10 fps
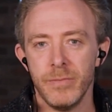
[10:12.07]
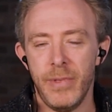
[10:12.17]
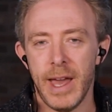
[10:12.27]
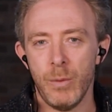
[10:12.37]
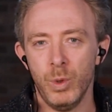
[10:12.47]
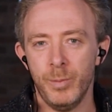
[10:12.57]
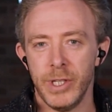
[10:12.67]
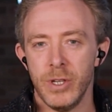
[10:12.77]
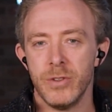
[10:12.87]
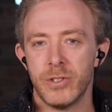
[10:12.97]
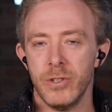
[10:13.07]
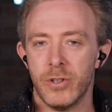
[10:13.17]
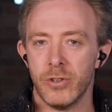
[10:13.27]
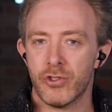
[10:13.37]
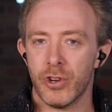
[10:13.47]
that will be used to
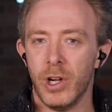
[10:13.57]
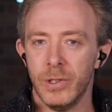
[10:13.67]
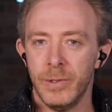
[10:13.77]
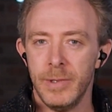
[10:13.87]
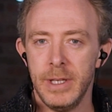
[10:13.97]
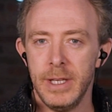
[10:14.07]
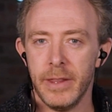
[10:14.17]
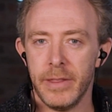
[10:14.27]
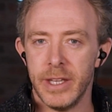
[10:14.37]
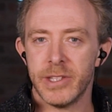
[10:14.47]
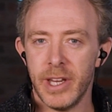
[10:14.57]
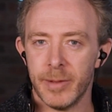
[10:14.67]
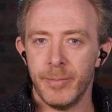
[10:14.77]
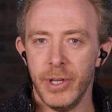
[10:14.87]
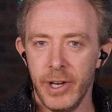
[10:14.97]
control the internet
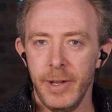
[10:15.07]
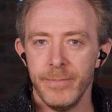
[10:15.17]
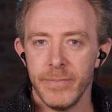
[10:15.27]
computer,